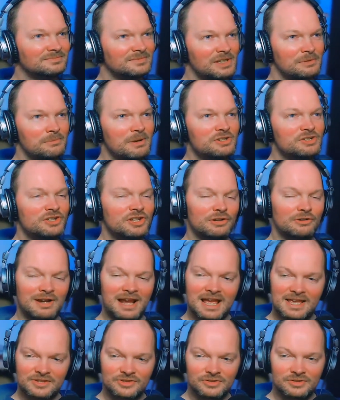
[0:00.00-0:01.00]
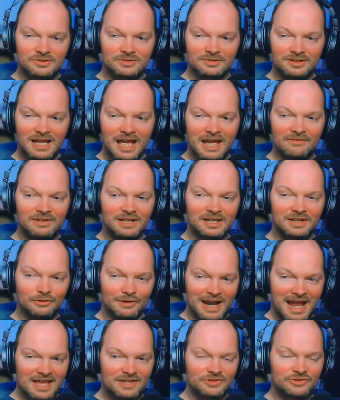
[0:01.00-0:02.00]
Imagine your ass having
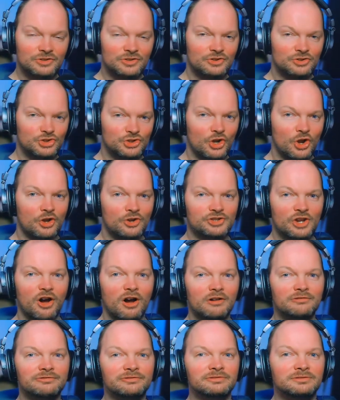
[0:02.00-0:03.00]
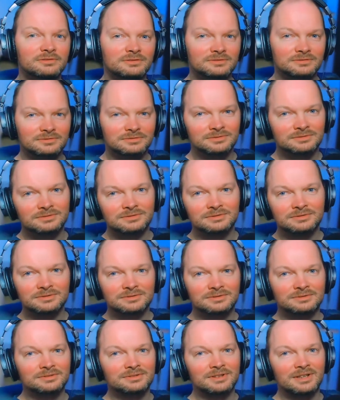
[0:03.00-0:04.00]
your ass shot off.
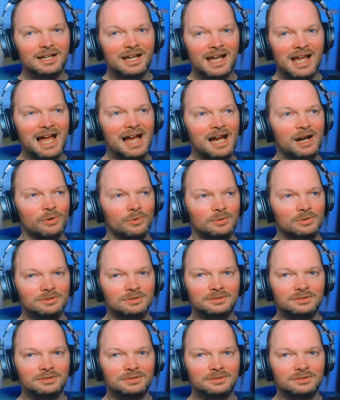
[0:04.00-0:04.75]
Ow.